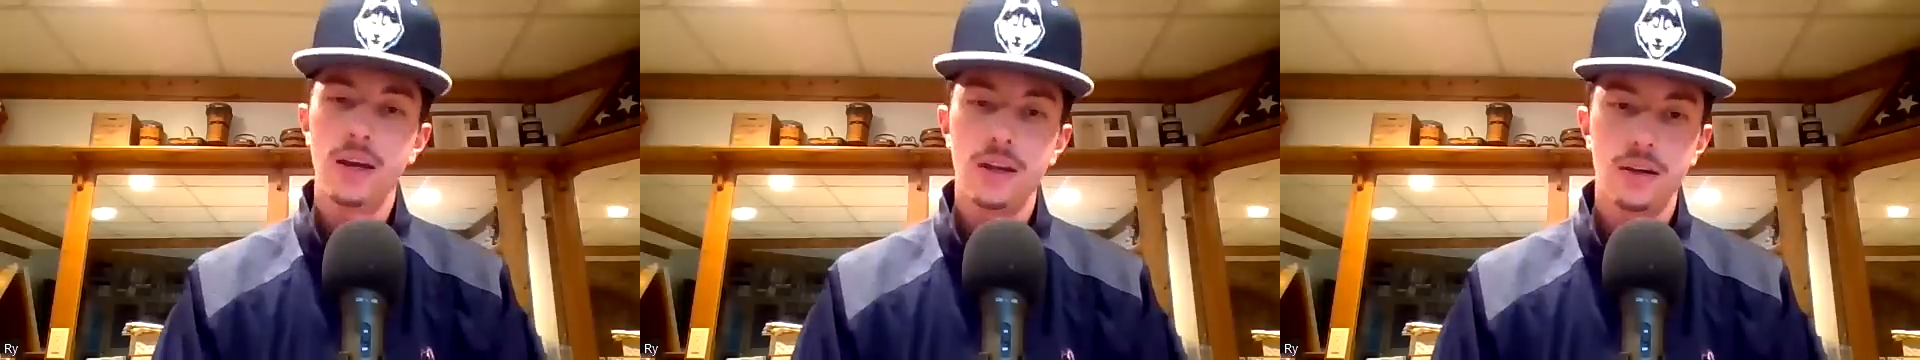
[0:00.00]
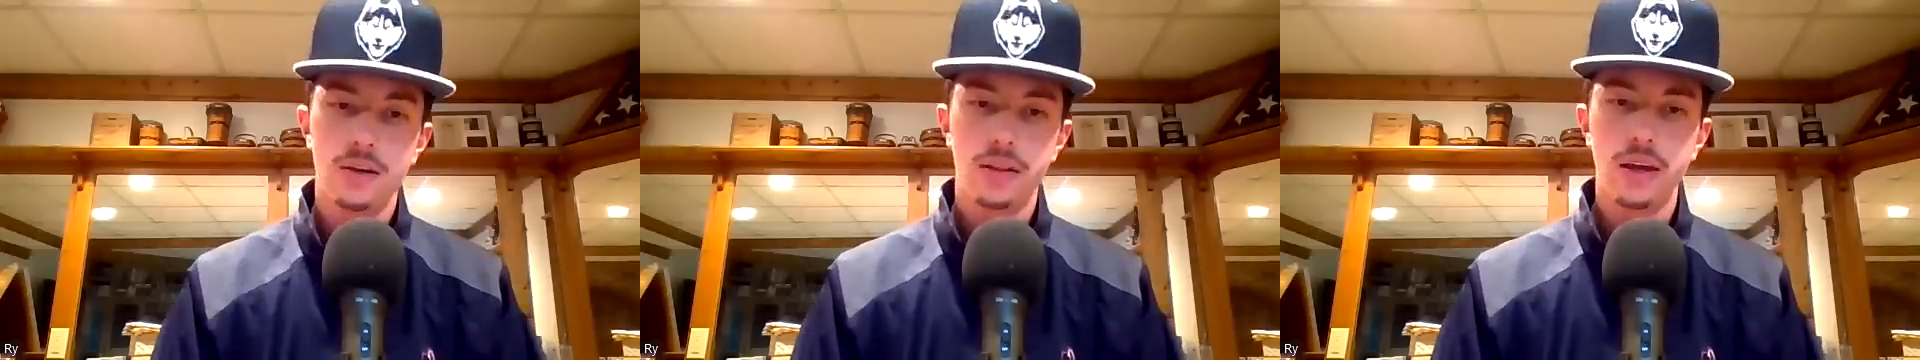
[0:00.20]

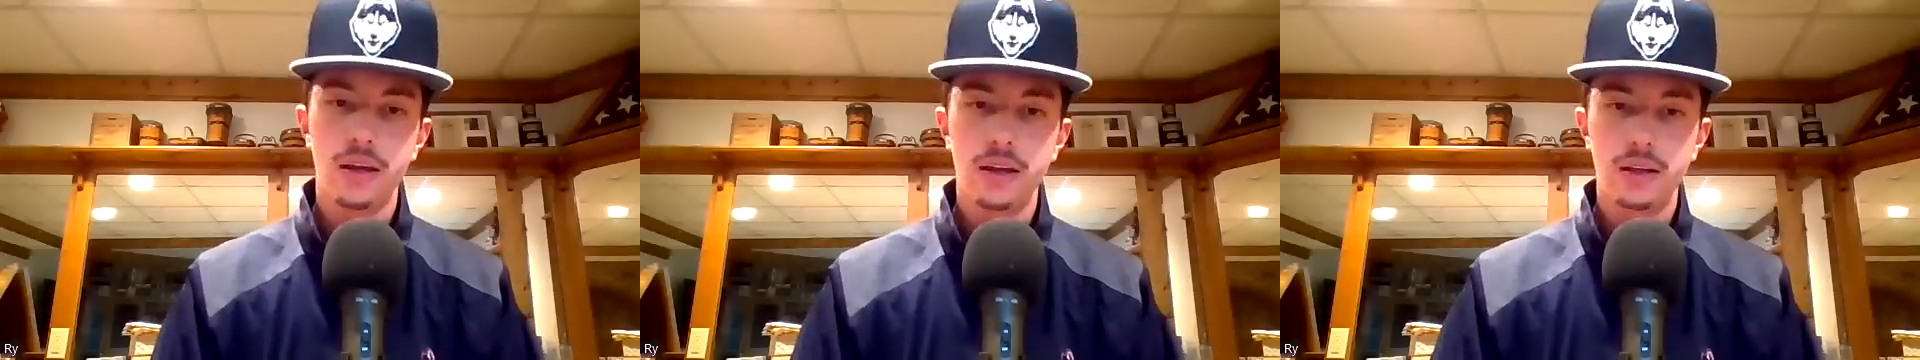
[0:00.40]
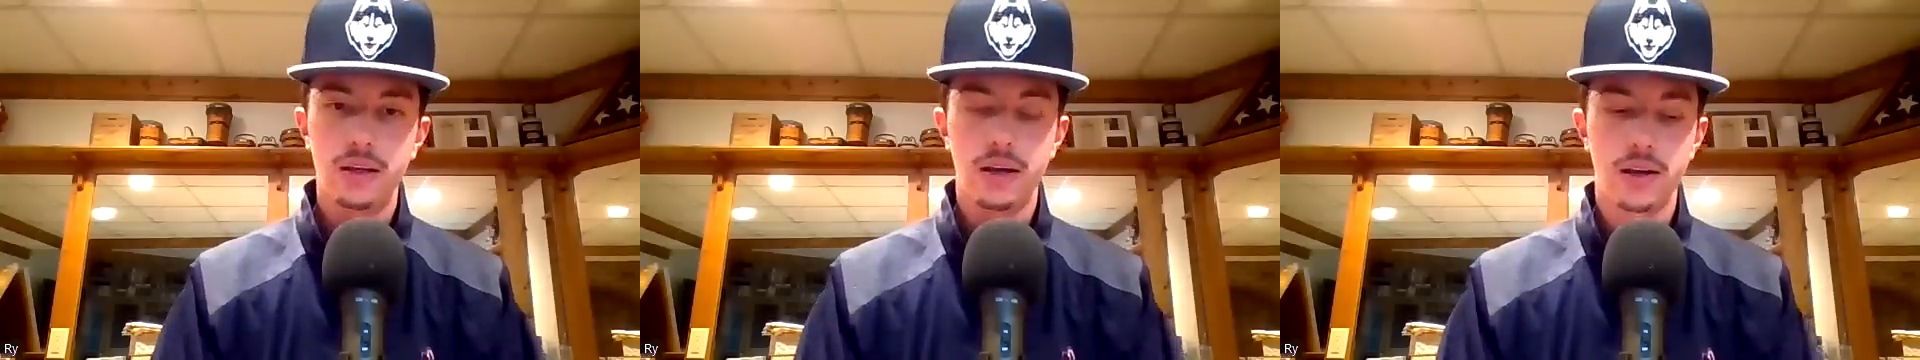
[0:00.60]
they
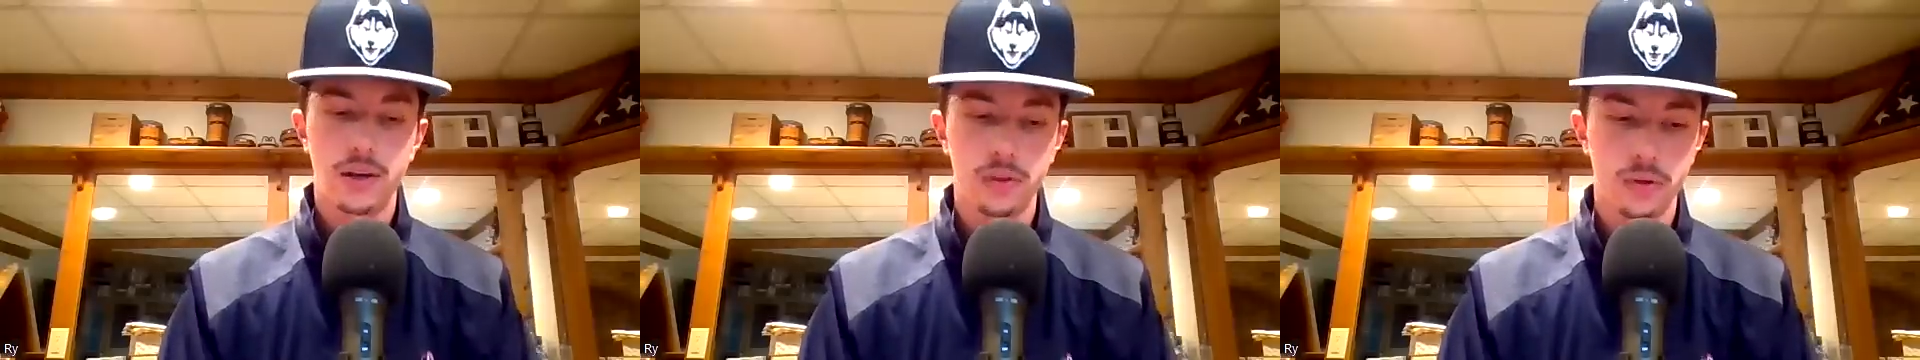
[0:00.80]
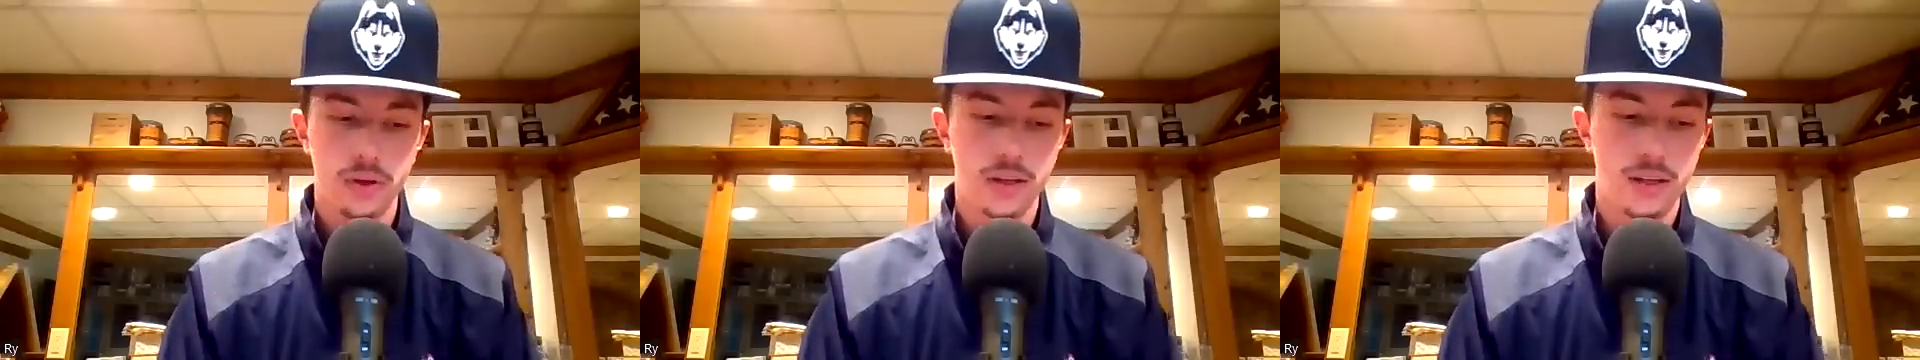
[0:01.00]
can
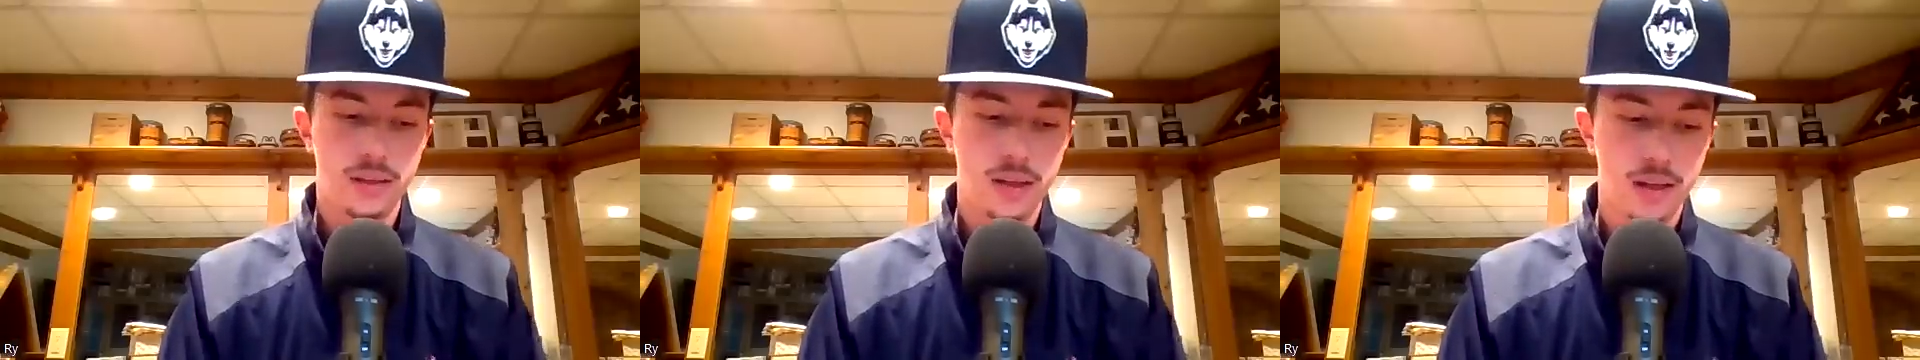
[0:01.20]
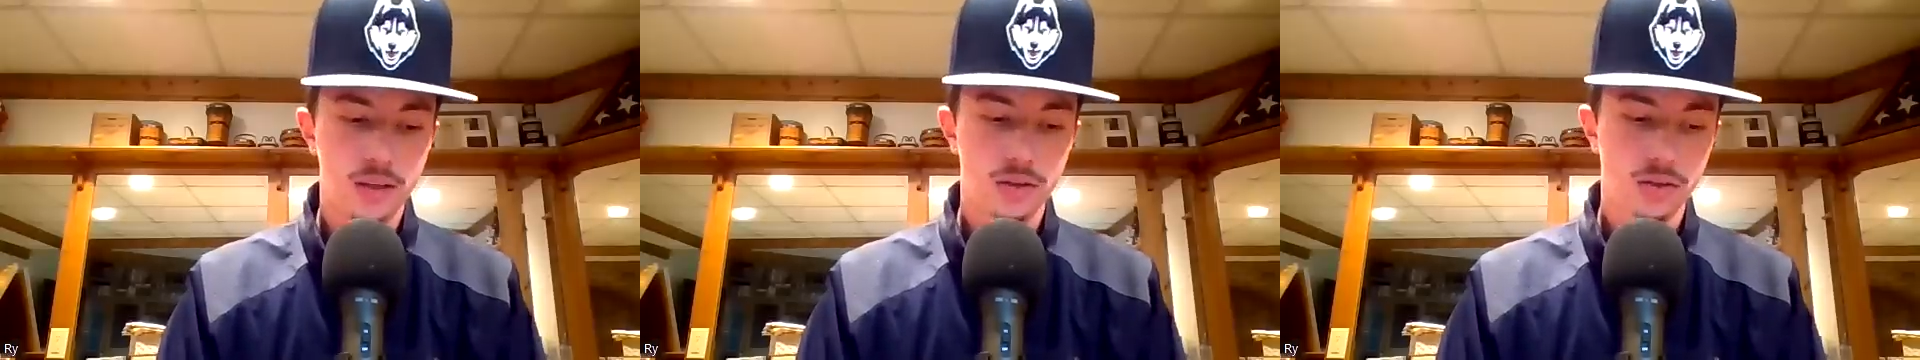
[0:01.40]
kind of look
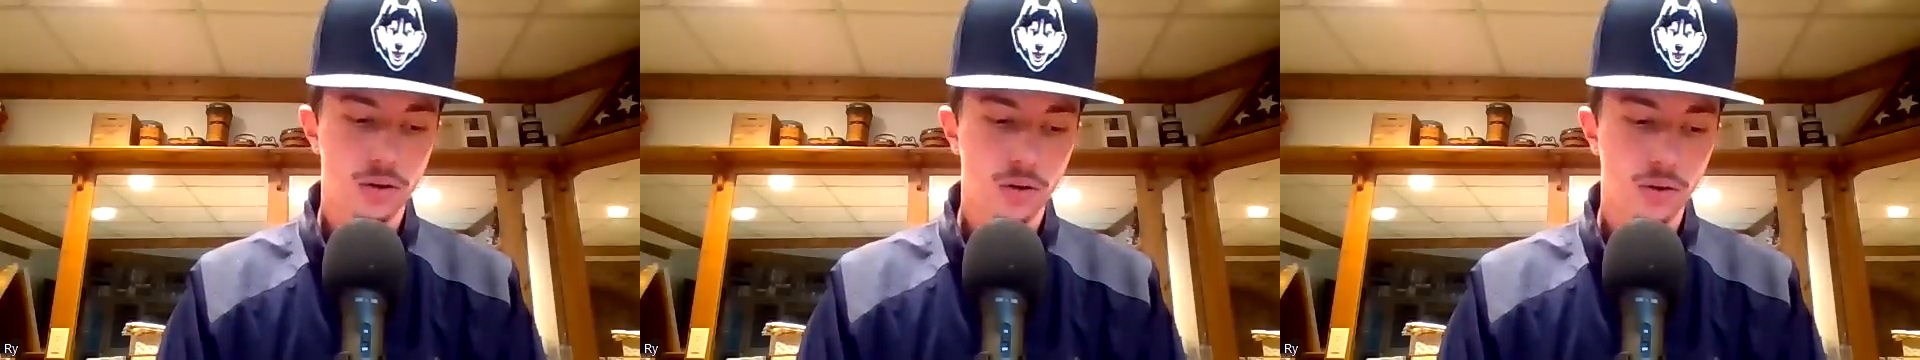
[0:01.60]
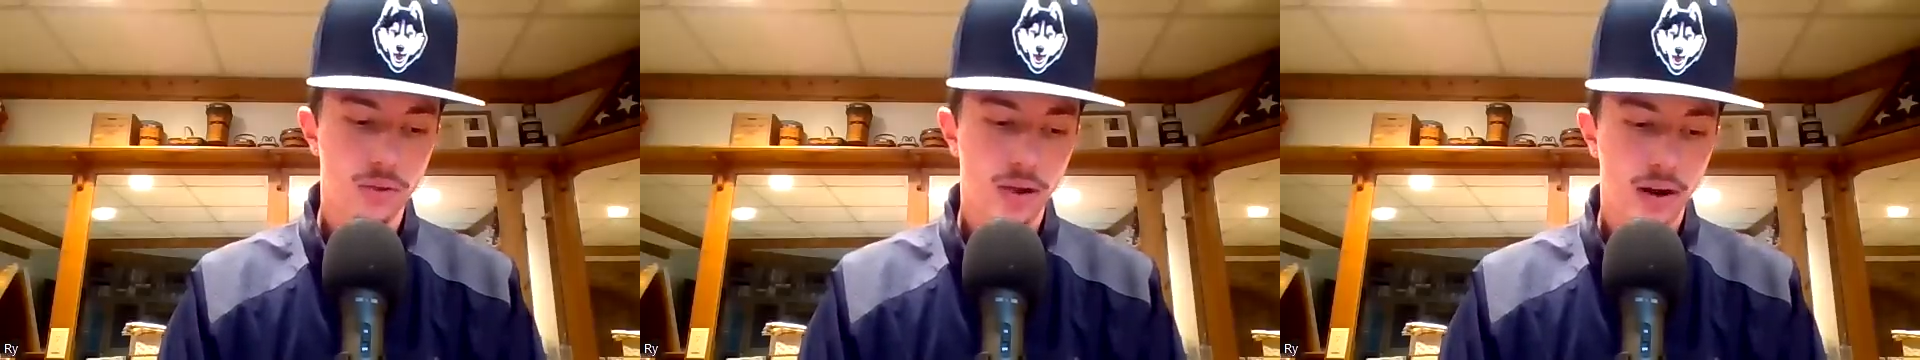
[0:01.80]
at that
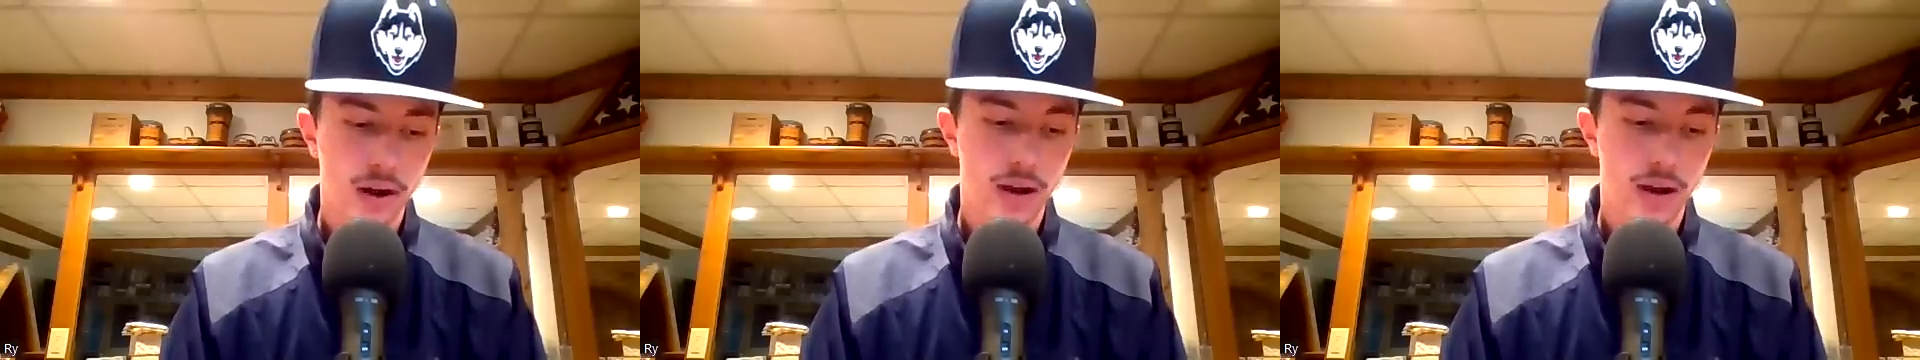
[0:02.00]
zone that